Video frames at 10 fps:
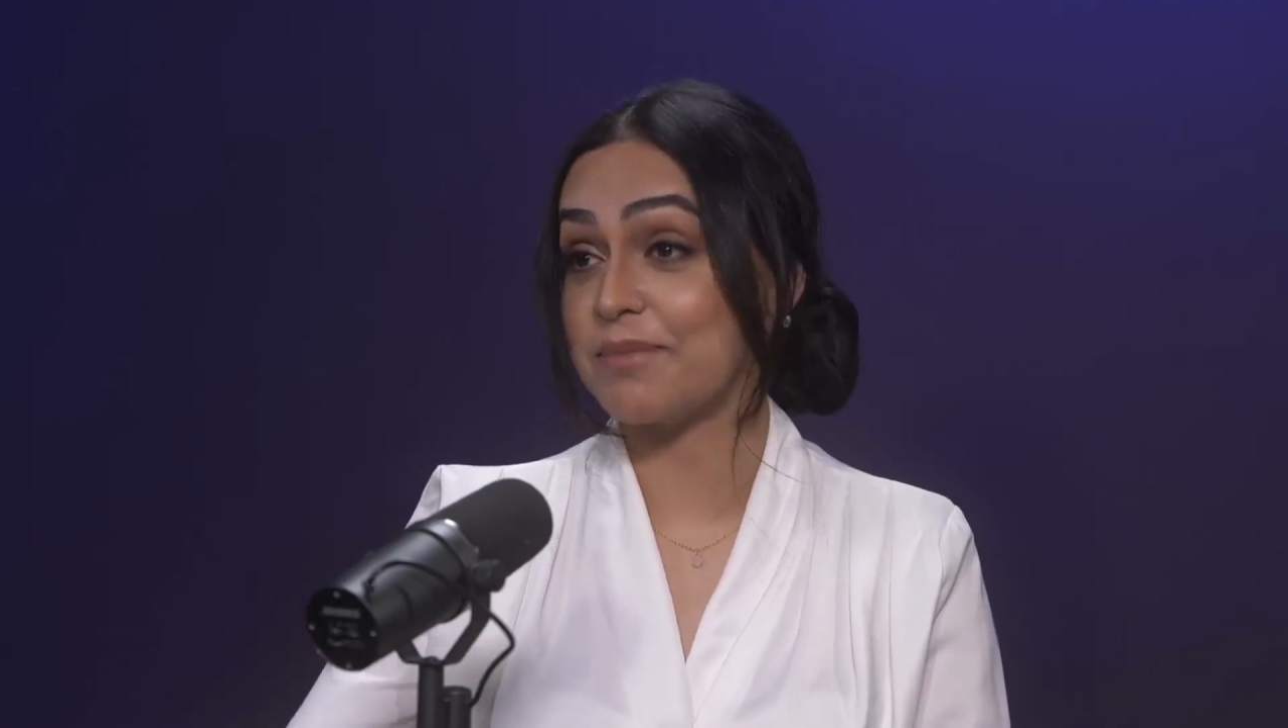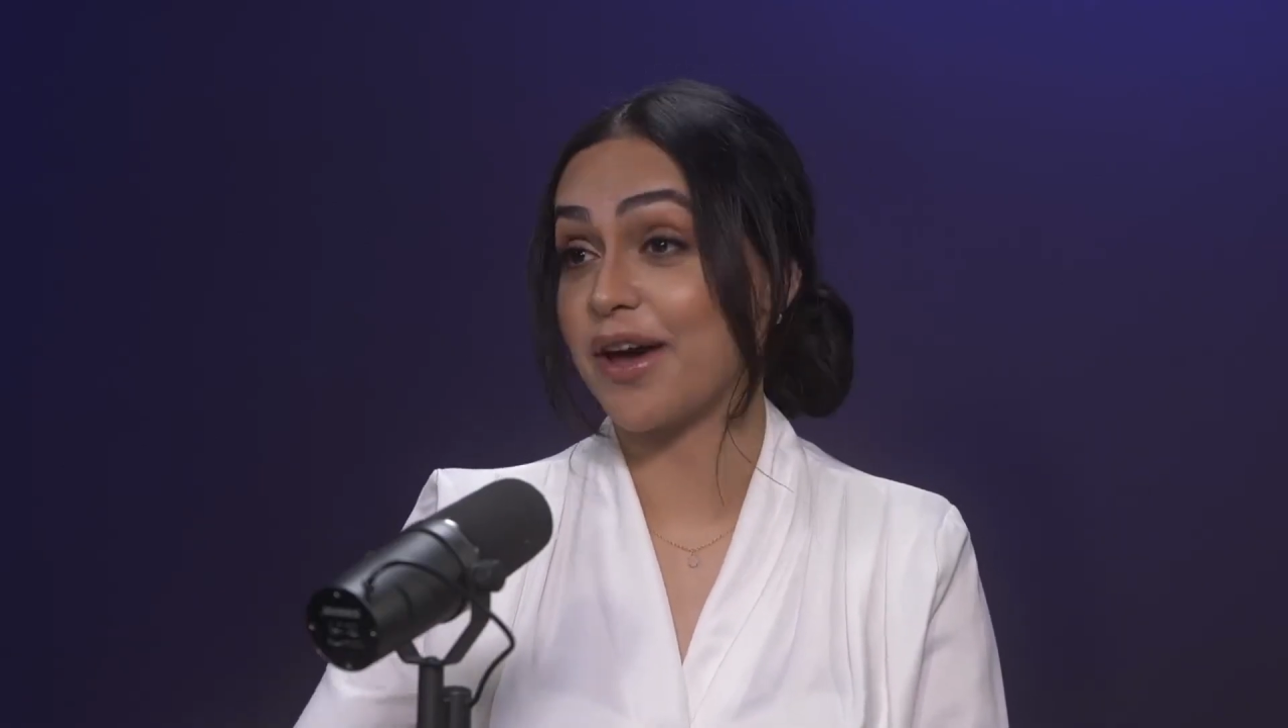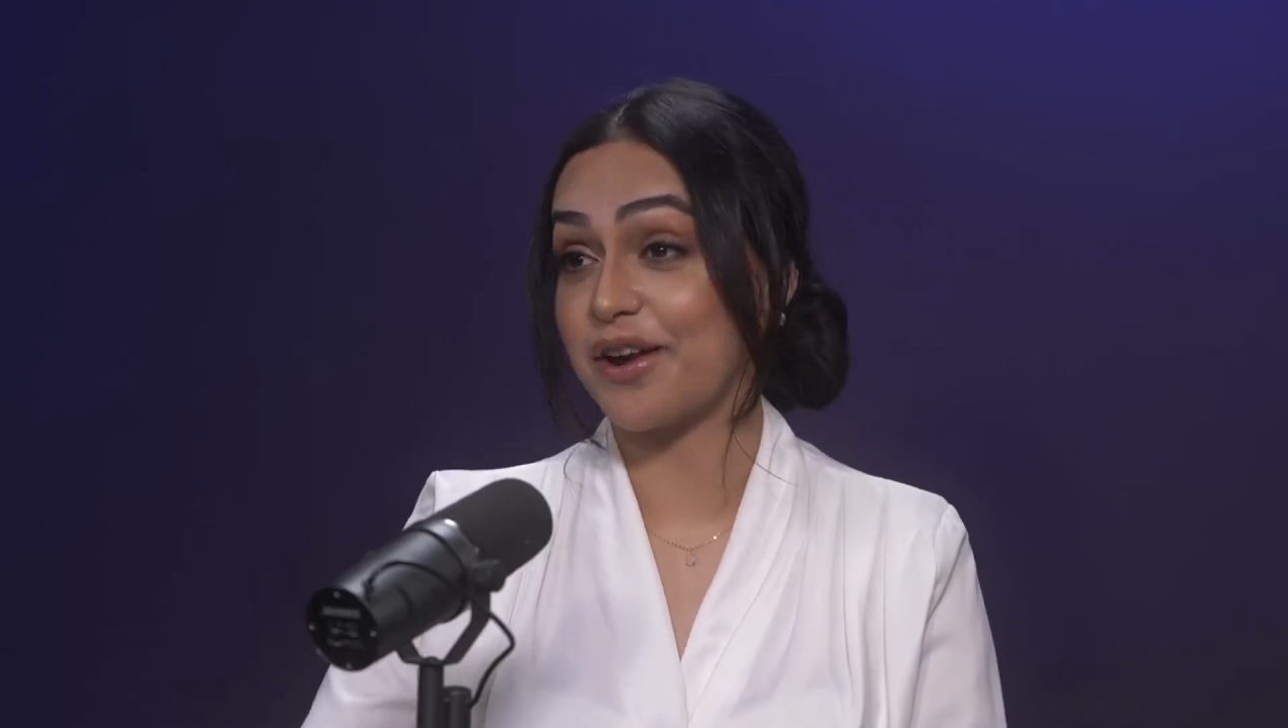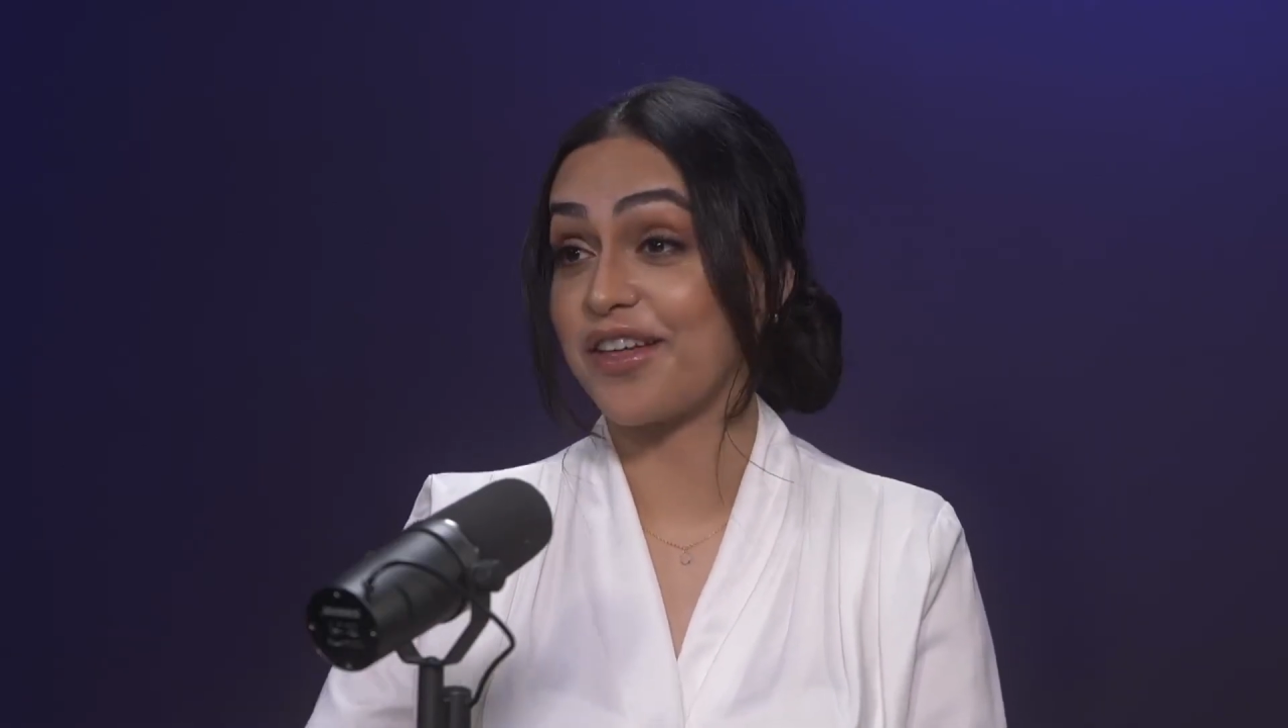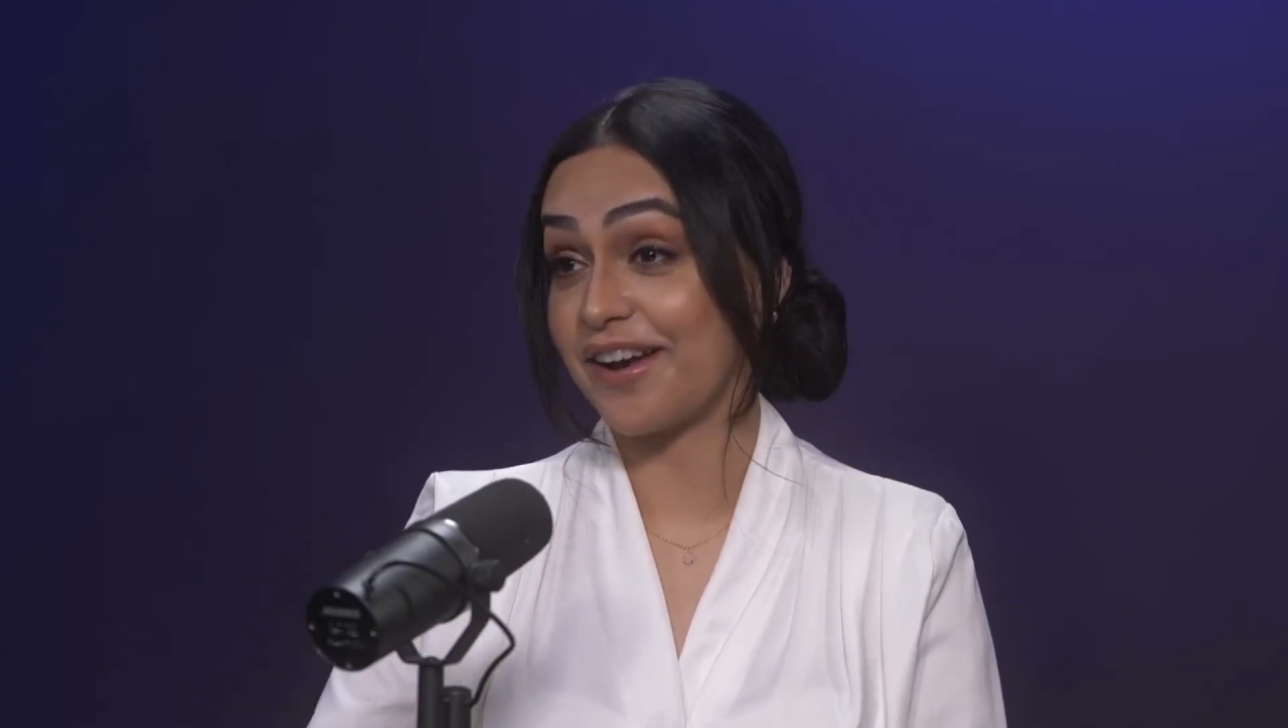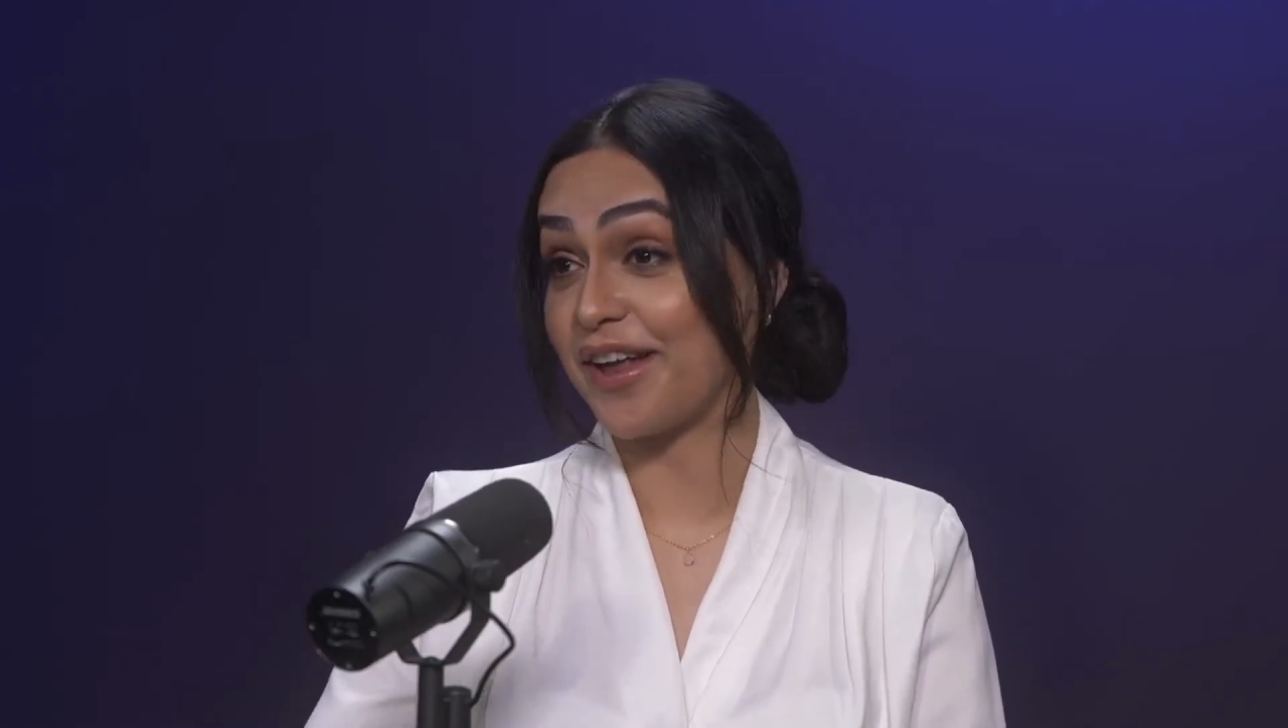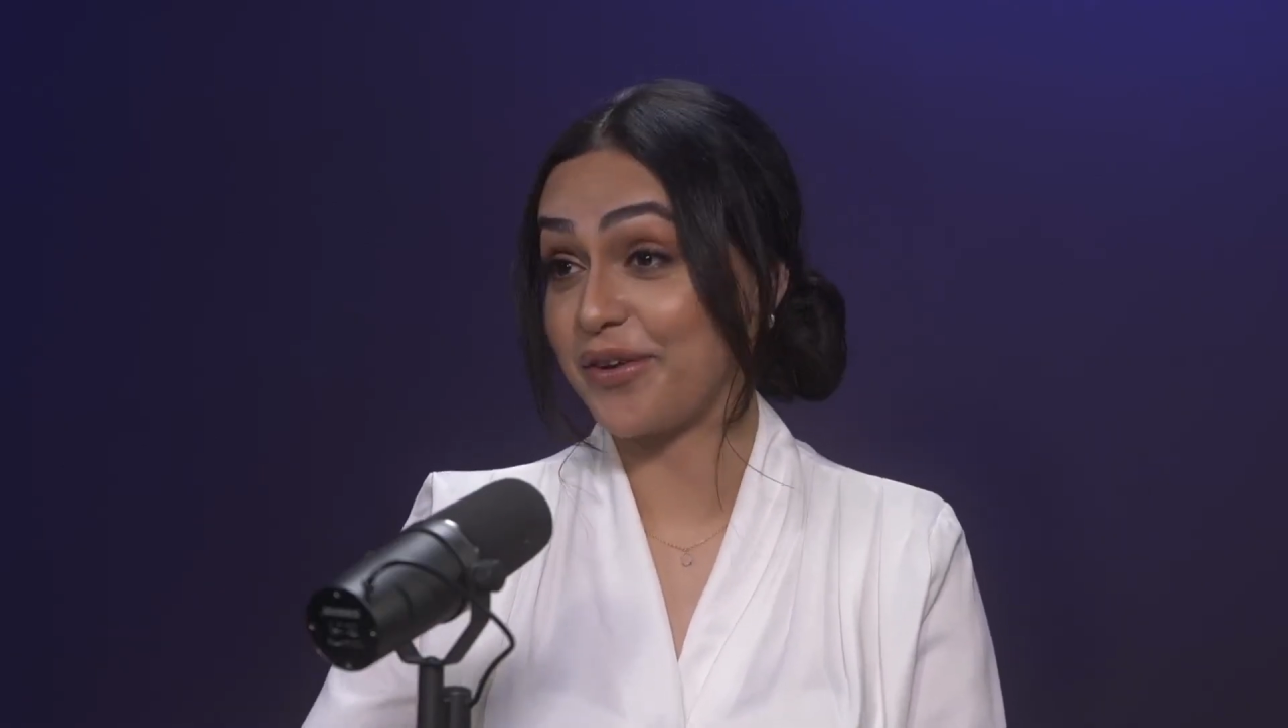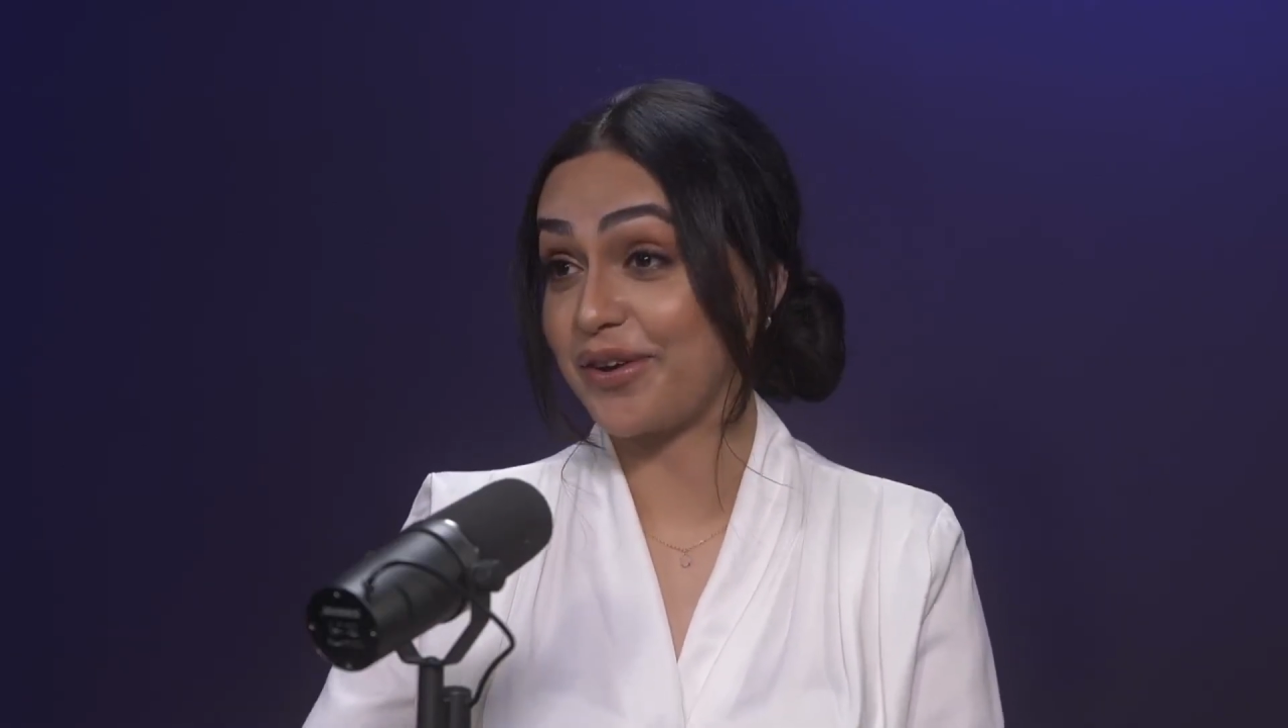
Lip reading: better than another